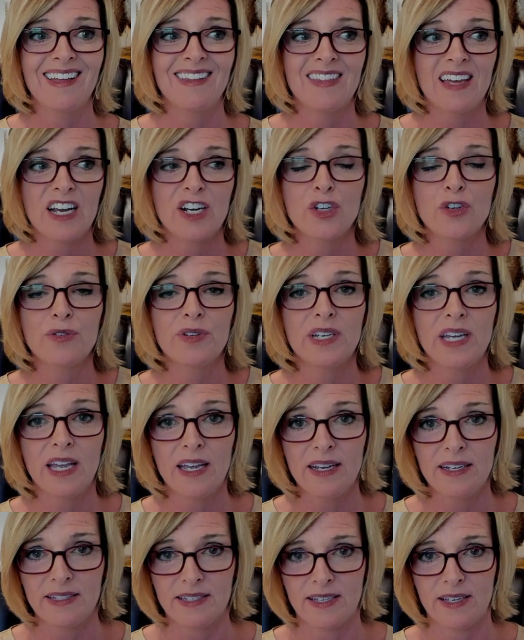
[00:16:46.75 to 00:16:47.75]
That
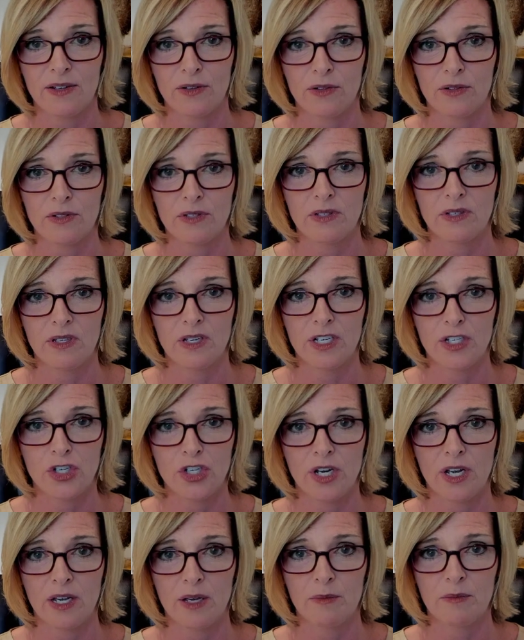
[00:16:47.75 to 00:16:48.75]
creates guilt and
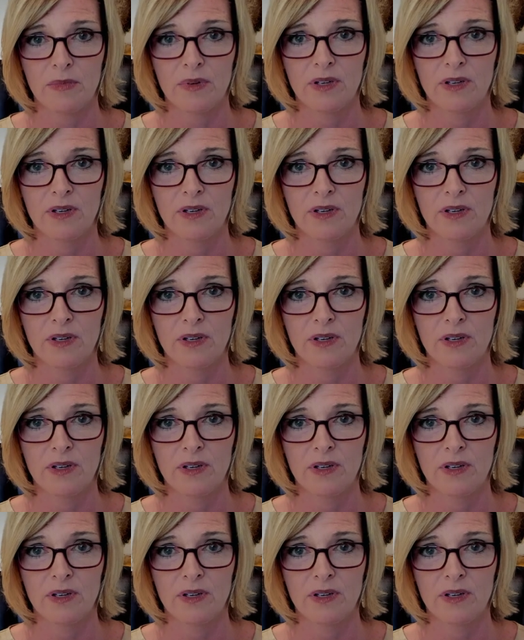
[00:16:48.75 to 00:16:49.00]
shame